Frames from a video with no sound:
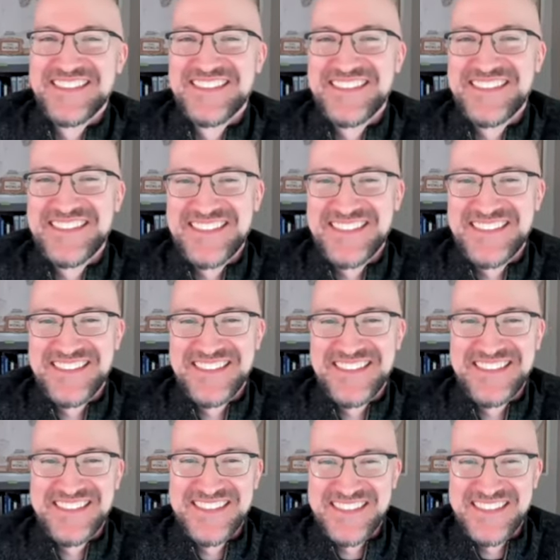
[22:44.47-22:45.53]

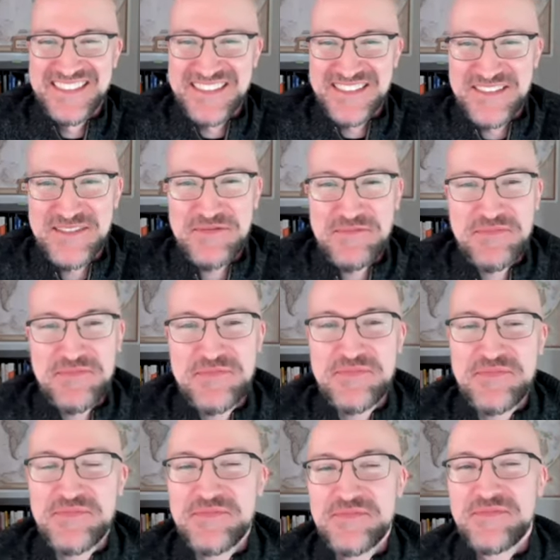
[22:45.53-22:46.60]

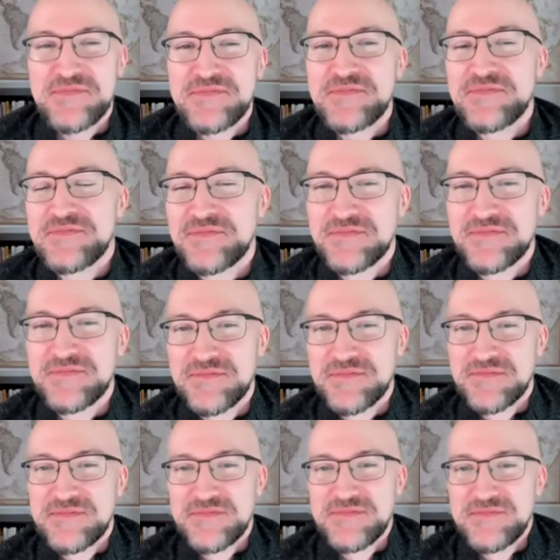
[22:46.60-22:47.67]

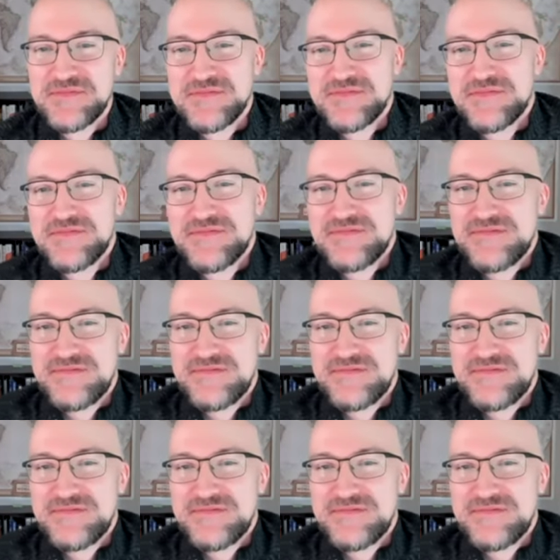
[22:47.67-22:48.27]
(silent)